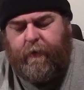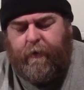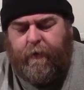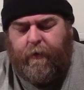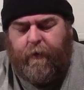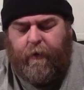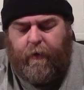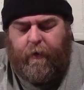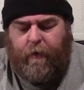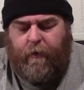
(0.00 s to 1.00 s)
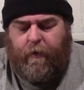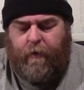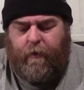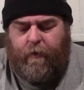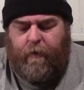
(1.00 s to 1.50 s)

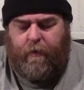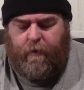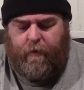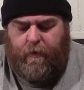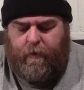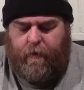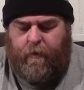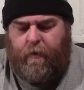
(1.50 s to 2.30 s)
(silence)